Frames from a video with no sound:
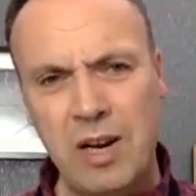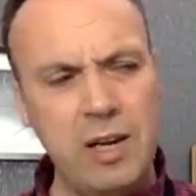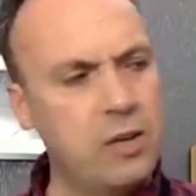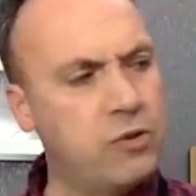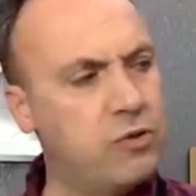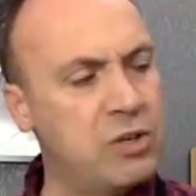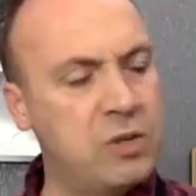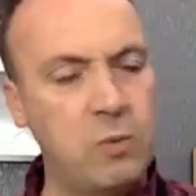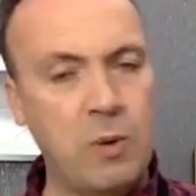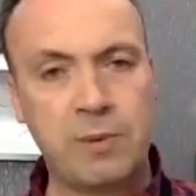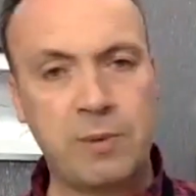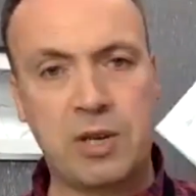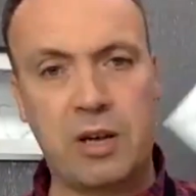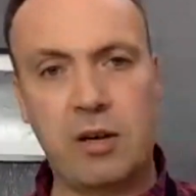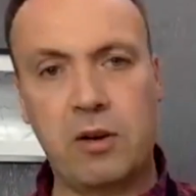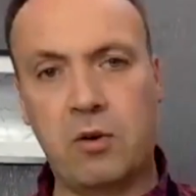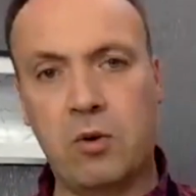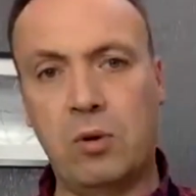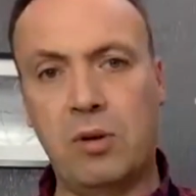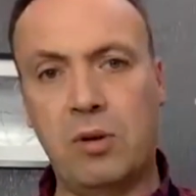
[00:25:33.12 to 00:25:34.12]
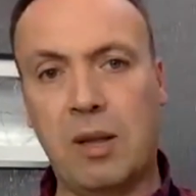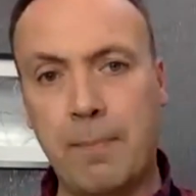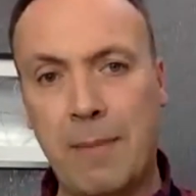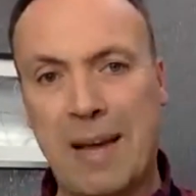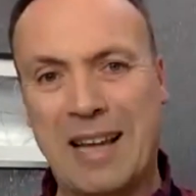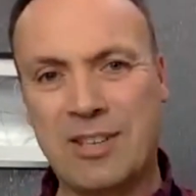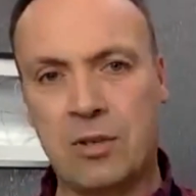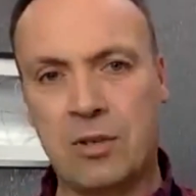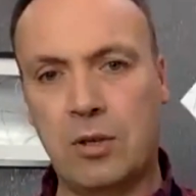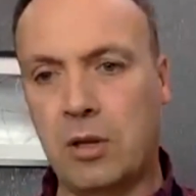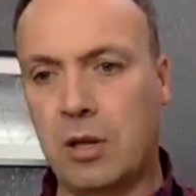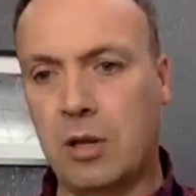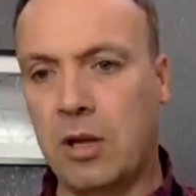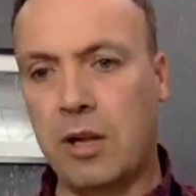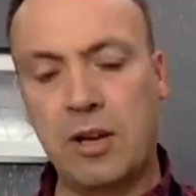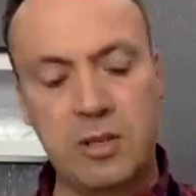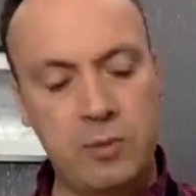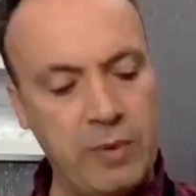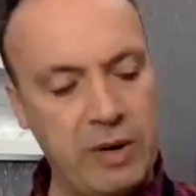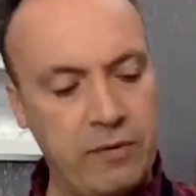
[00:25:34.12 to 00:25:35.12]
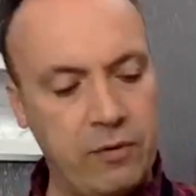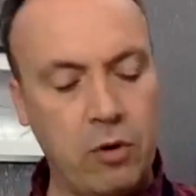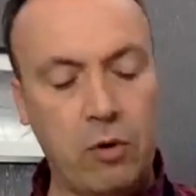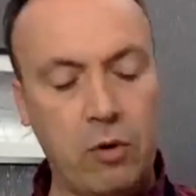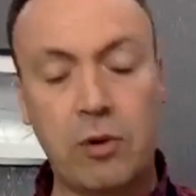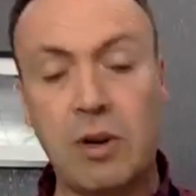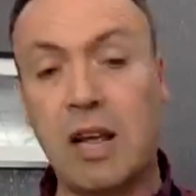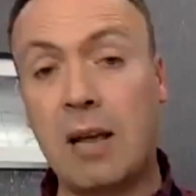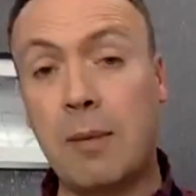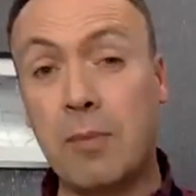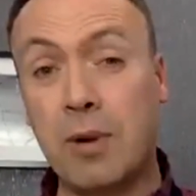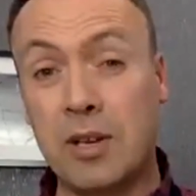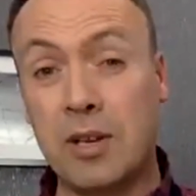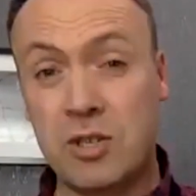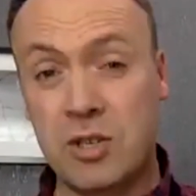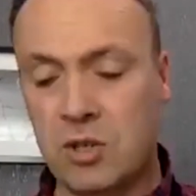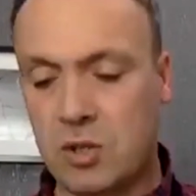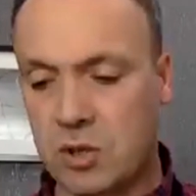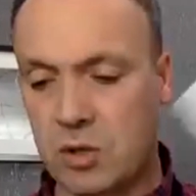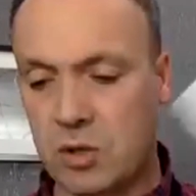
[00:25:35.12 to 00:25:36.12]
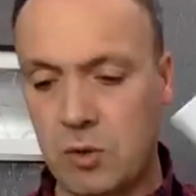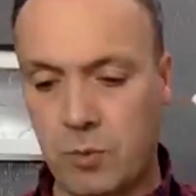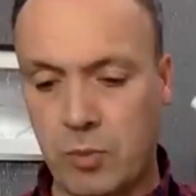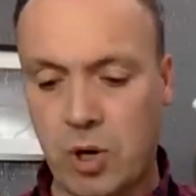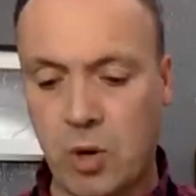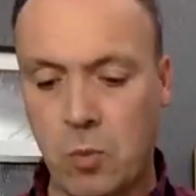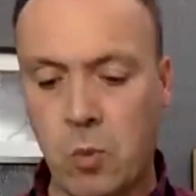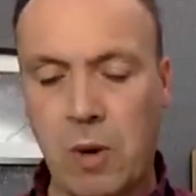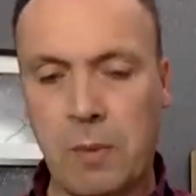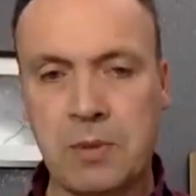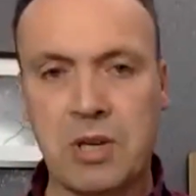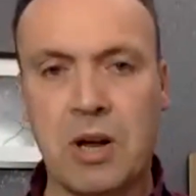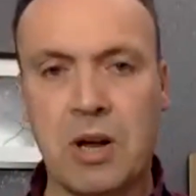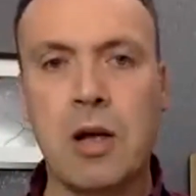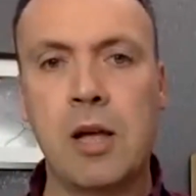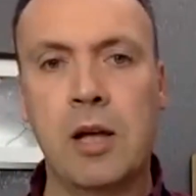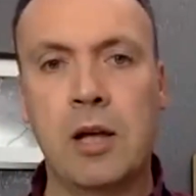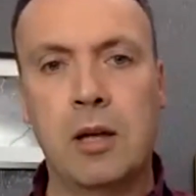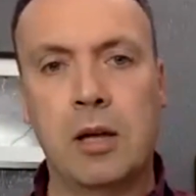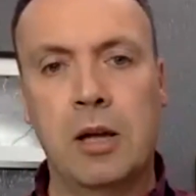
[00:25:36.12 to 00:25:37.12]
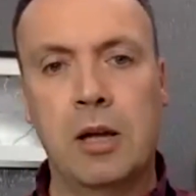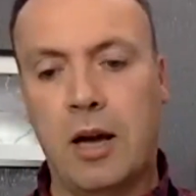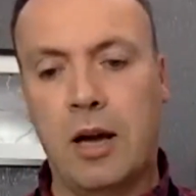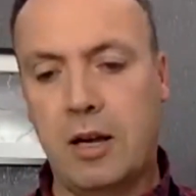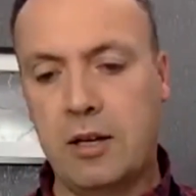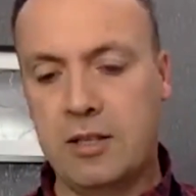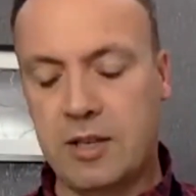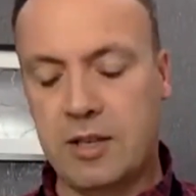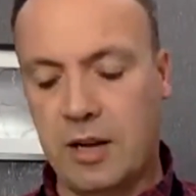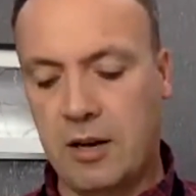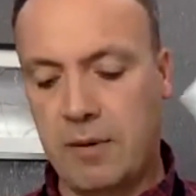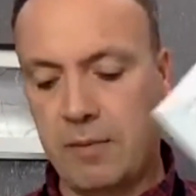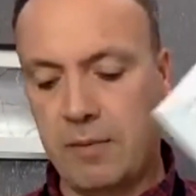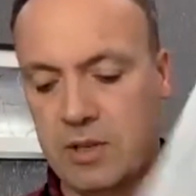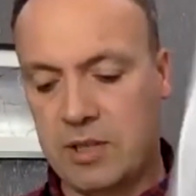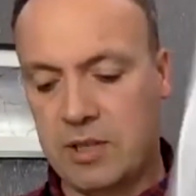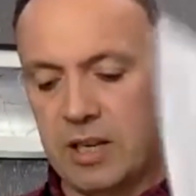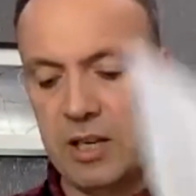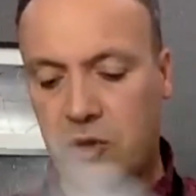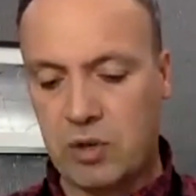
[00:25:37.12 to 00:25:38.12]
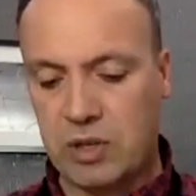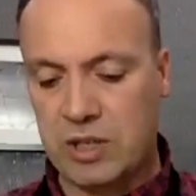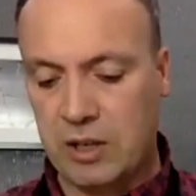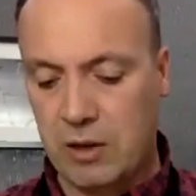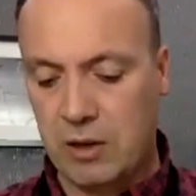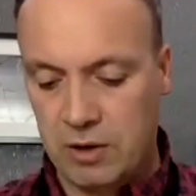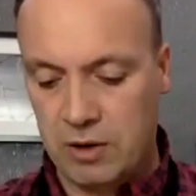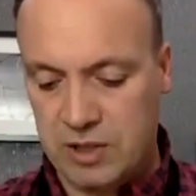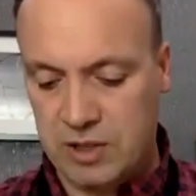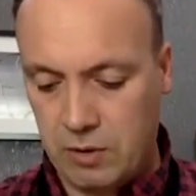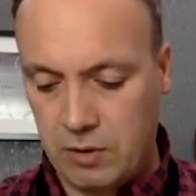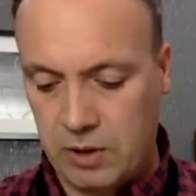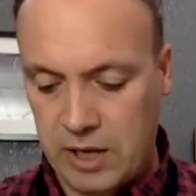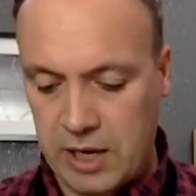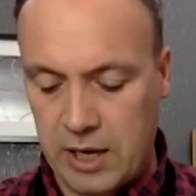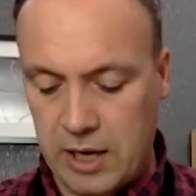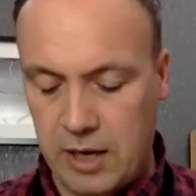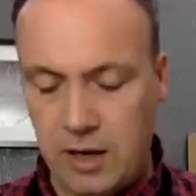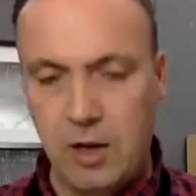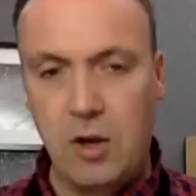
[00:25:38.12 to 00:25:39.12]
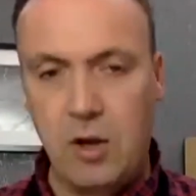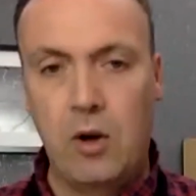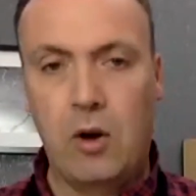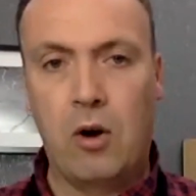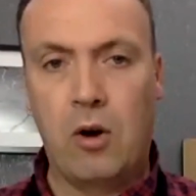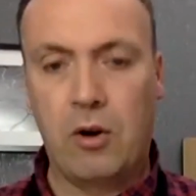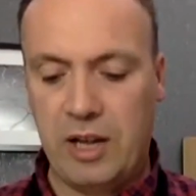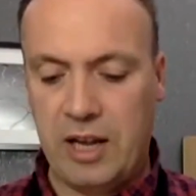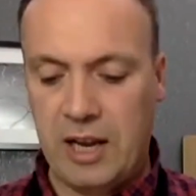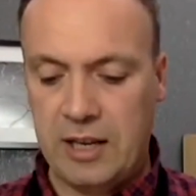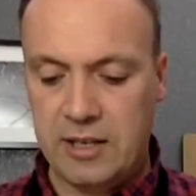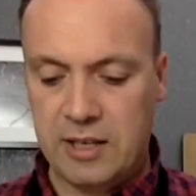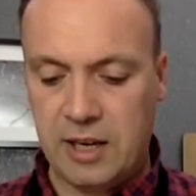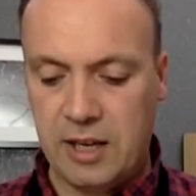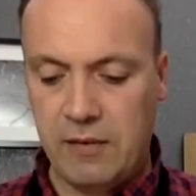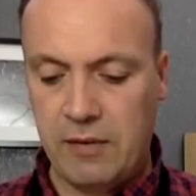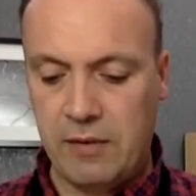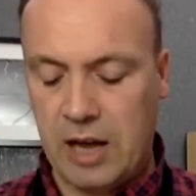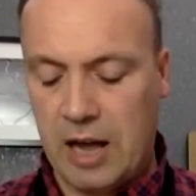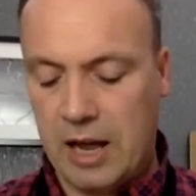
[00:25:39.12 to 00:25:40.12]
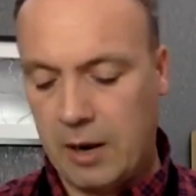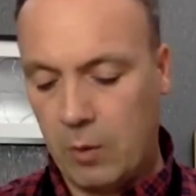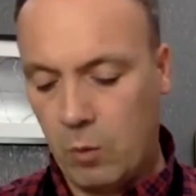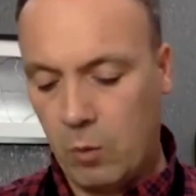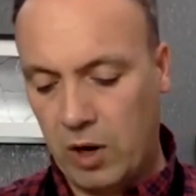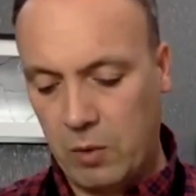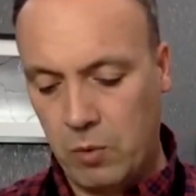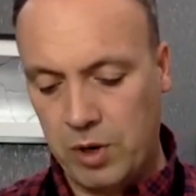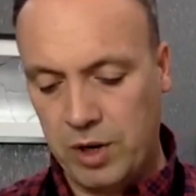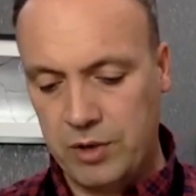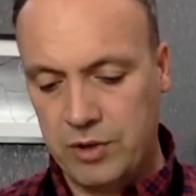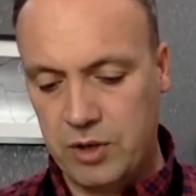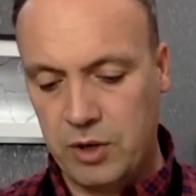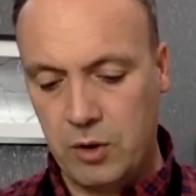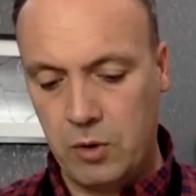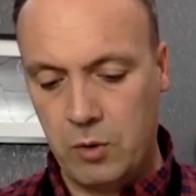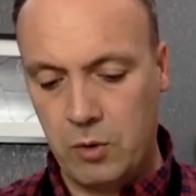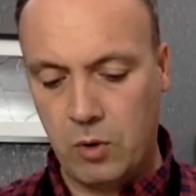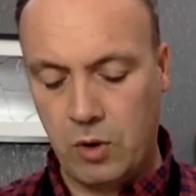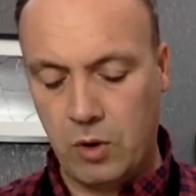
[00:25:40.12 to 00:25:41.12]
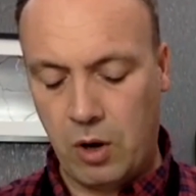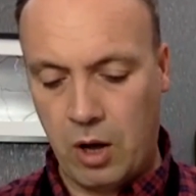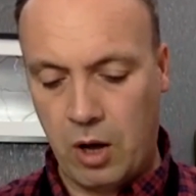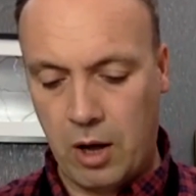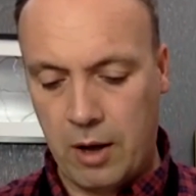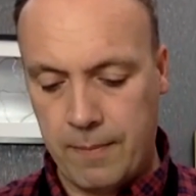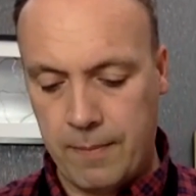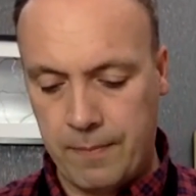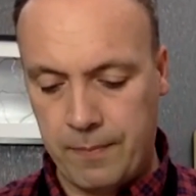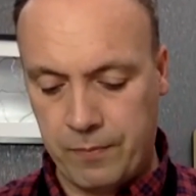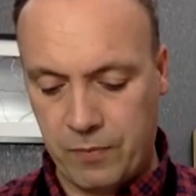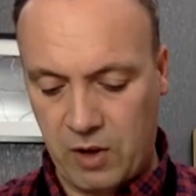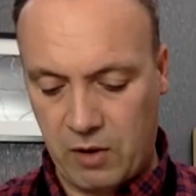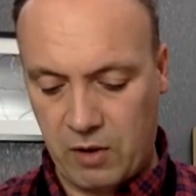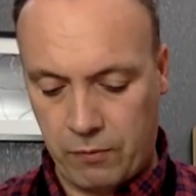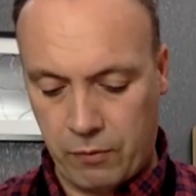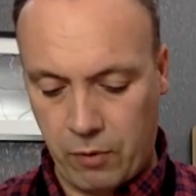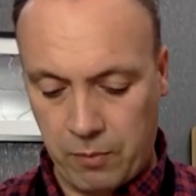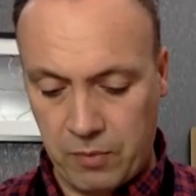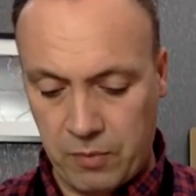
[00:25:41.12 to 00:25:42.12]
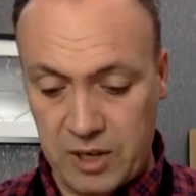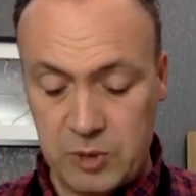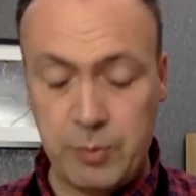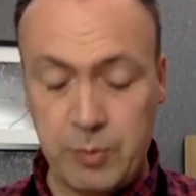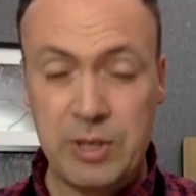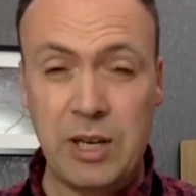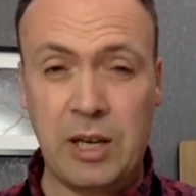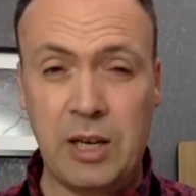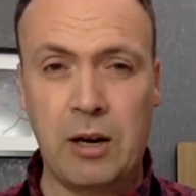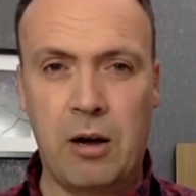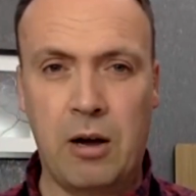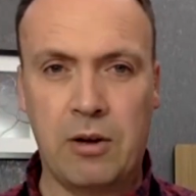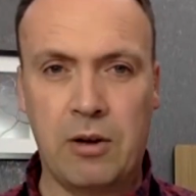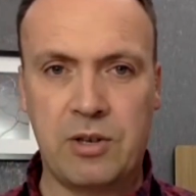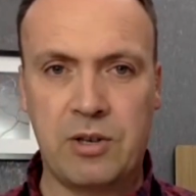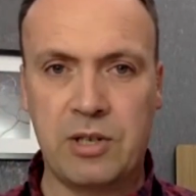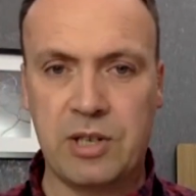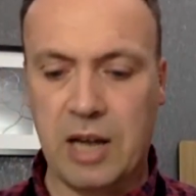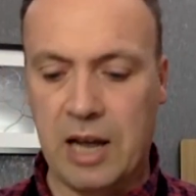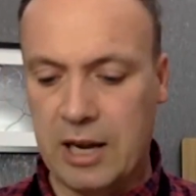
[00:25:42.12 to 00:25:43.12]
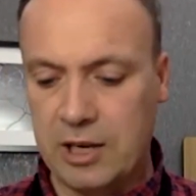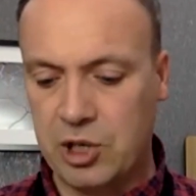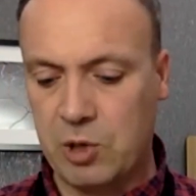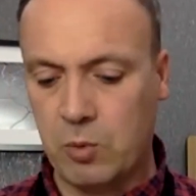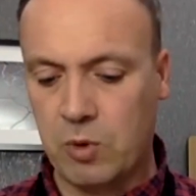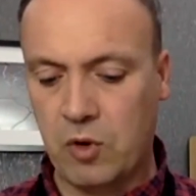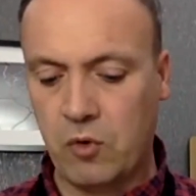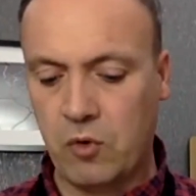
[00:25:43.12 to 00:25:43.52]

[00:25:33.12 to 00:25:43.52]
interesting website called the Meta Learners, bit of an odd name, but it's a superb website. And there's an interesting article here on interleaving. And what I want to do from this particular article is I actually want to